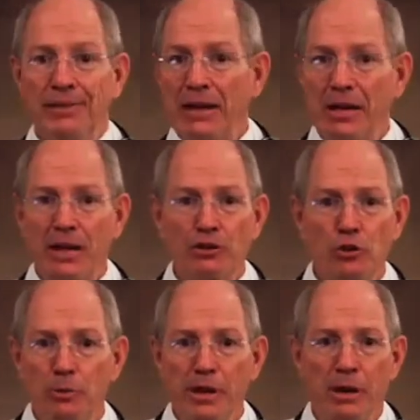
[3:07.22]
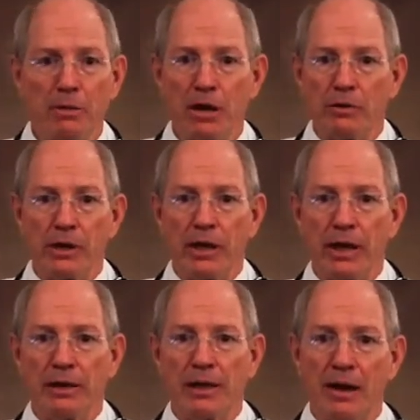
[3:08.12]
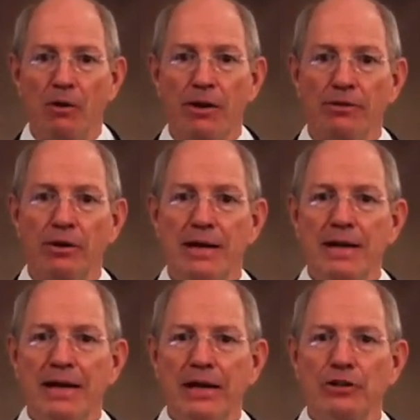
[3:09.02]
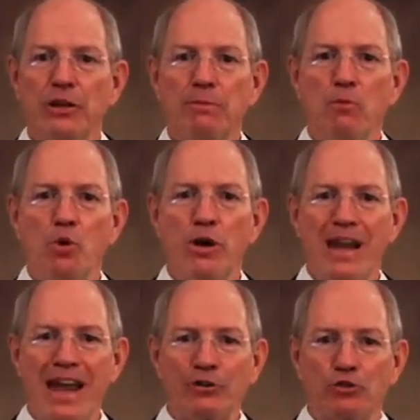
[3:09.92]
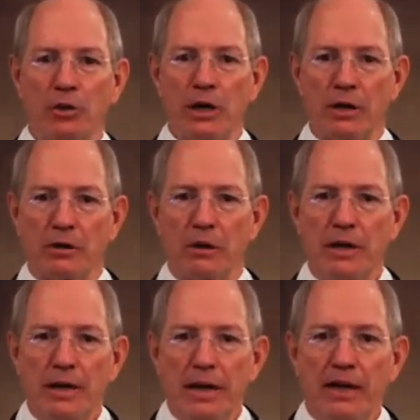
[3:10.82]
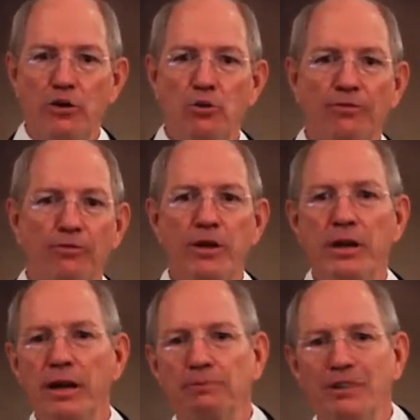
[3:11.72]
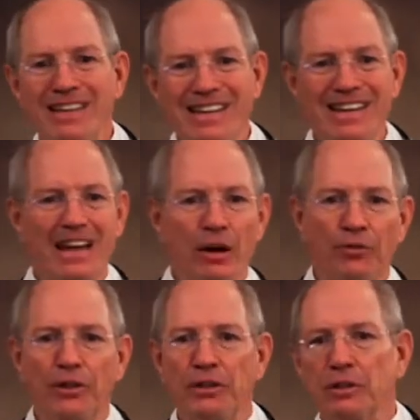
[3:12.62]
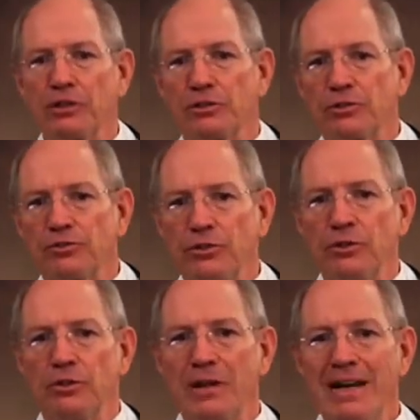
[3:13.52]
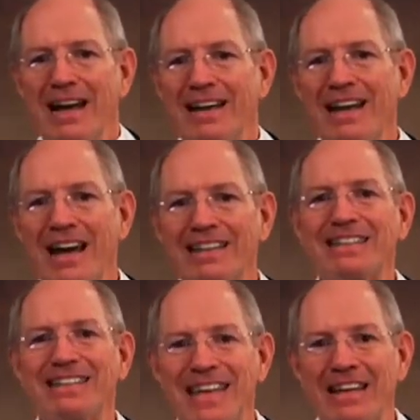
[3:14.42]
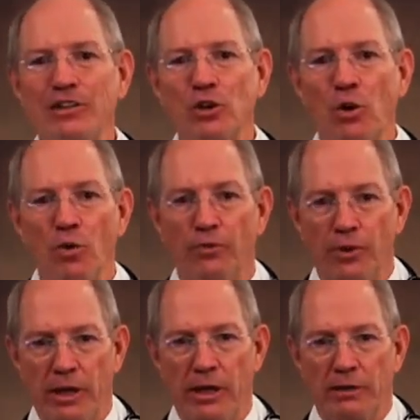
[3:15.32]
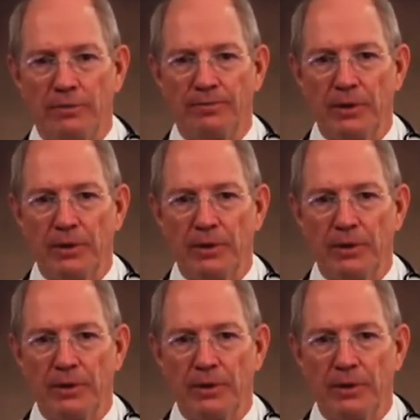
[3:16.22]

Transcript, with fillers: Now, yes, you'll become hungry again. However, it is a more natural hunger, and you are freed up to eat healthy, delicious food and not tend to overeat.